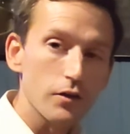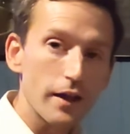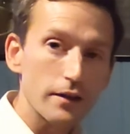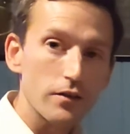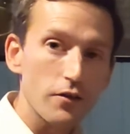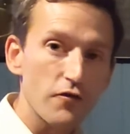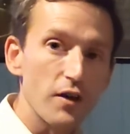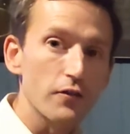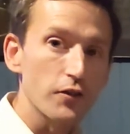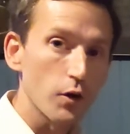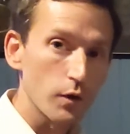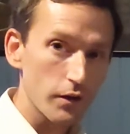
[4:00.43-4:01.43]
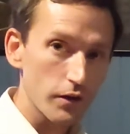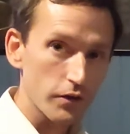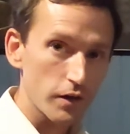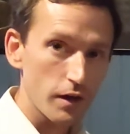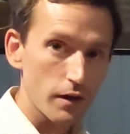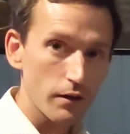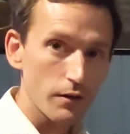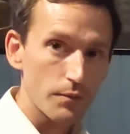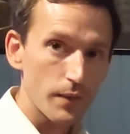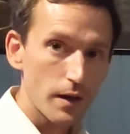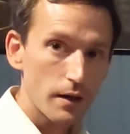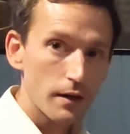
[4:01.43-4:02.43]
So that's the 5th note of the scale.
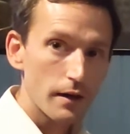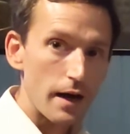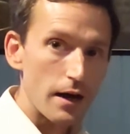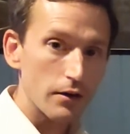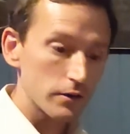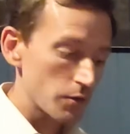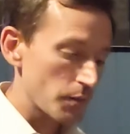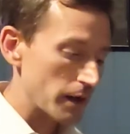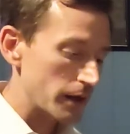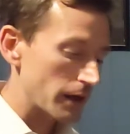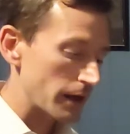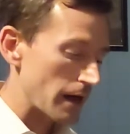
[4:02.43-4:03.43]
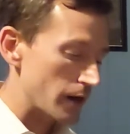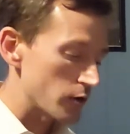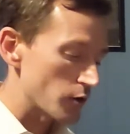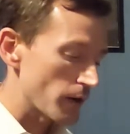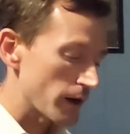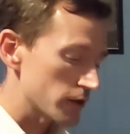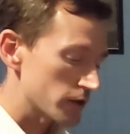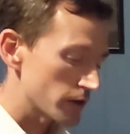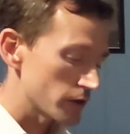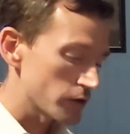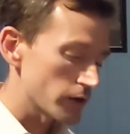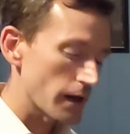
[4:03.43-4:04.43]
Now, depending on how you arrange
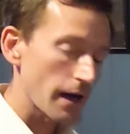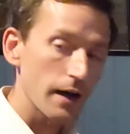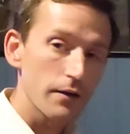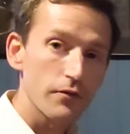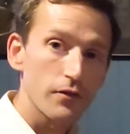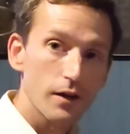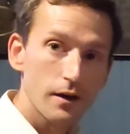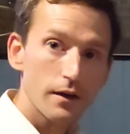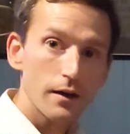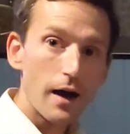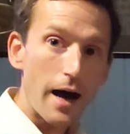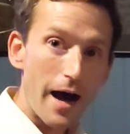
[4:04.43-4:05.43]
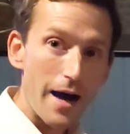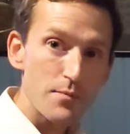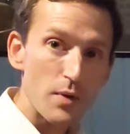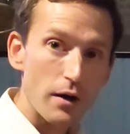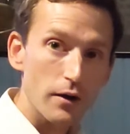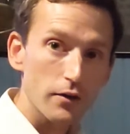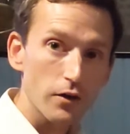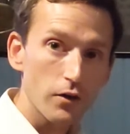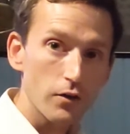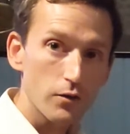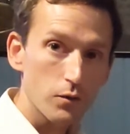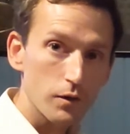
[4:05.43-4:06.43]
it, you could have a high
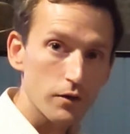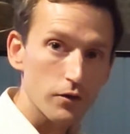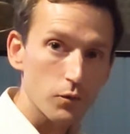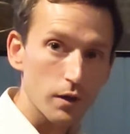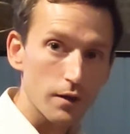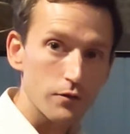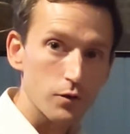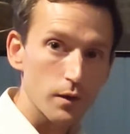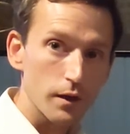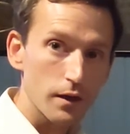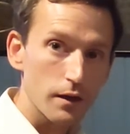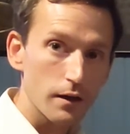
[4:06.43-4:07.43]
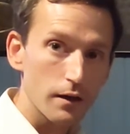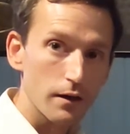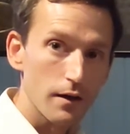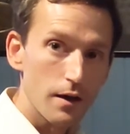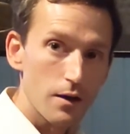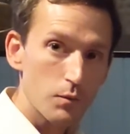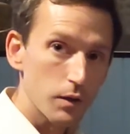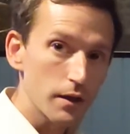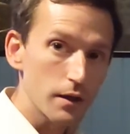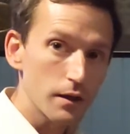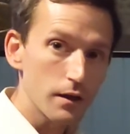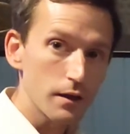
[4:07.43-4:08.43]
baritone, which is what I'm doing here,
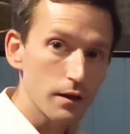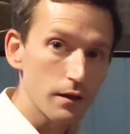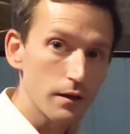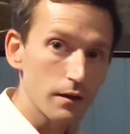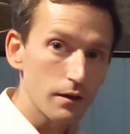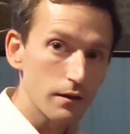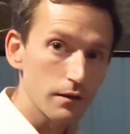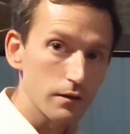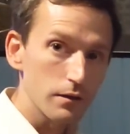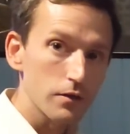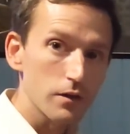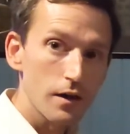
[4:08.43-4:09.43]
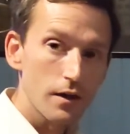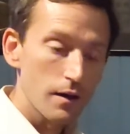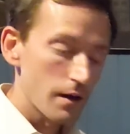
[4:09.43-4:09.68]
please,